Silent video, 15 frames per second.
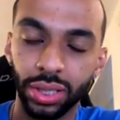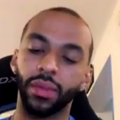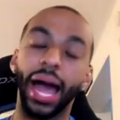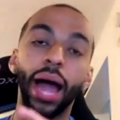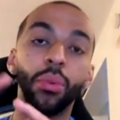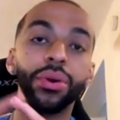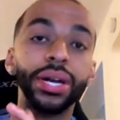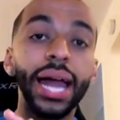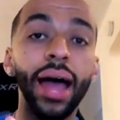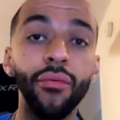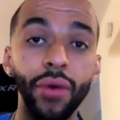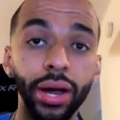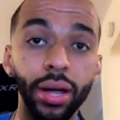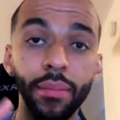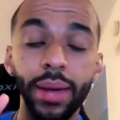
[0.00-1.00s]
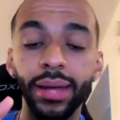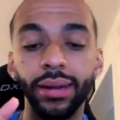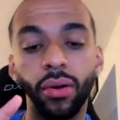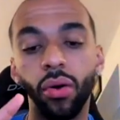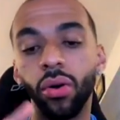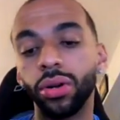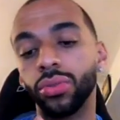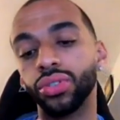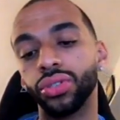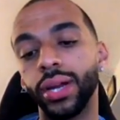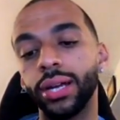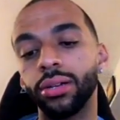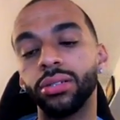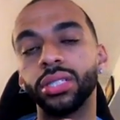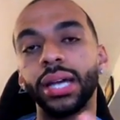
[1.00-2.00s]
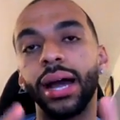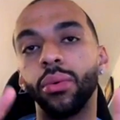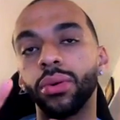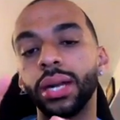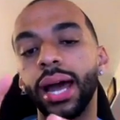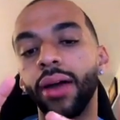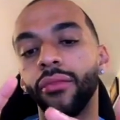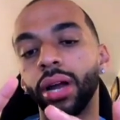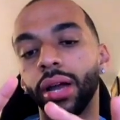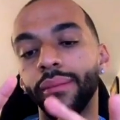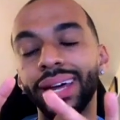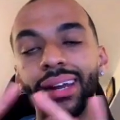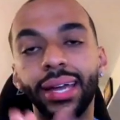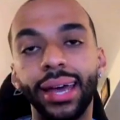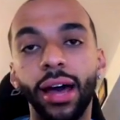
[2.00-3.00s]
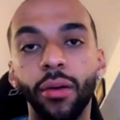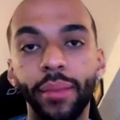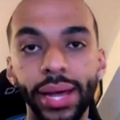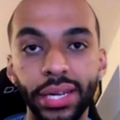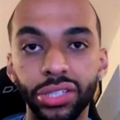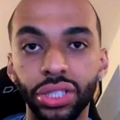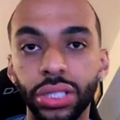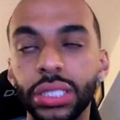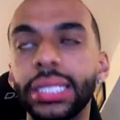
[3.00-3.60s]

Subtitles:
I would not recommend auto traders. I would not recommend account managers.